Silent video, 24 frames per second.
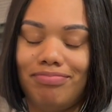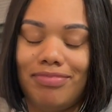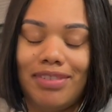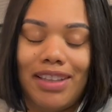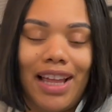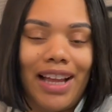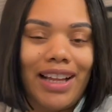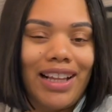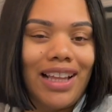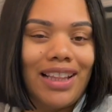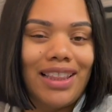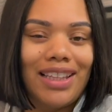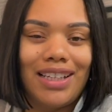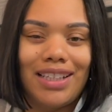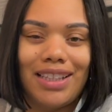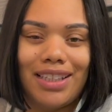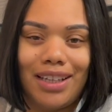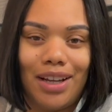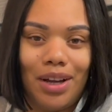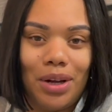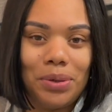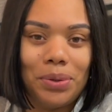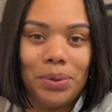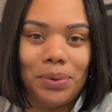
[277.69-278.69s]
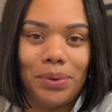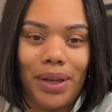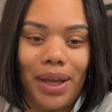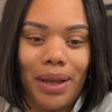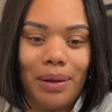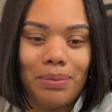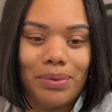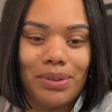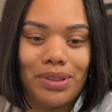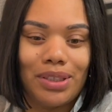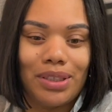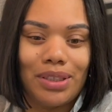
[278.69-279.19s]
like, I think the whole day
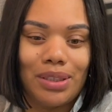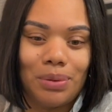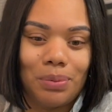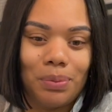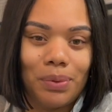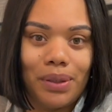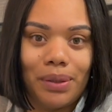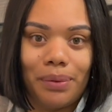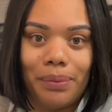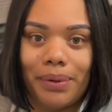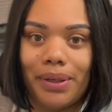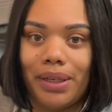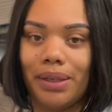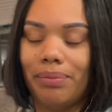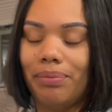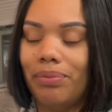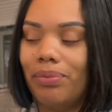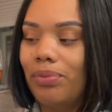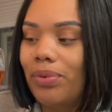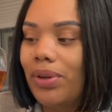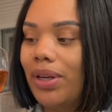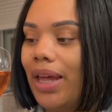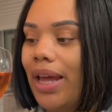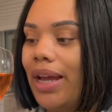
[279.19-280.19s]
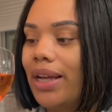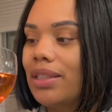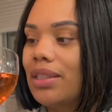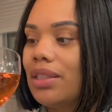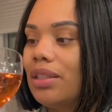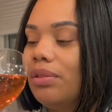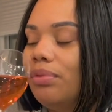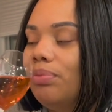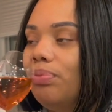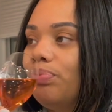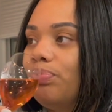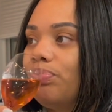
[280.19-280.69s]
was just really, really
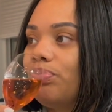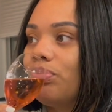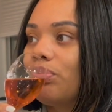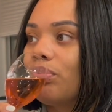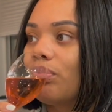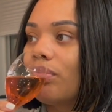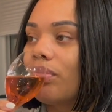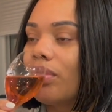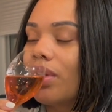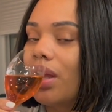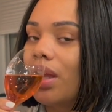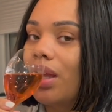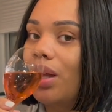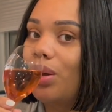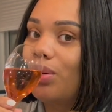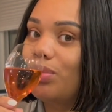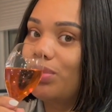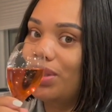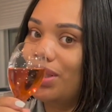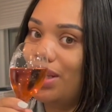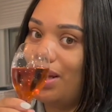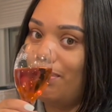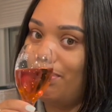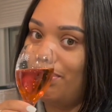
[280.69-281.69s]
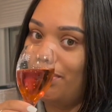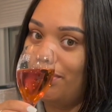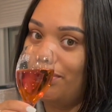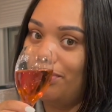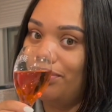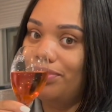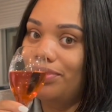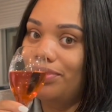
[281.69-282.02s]
relaxing on top of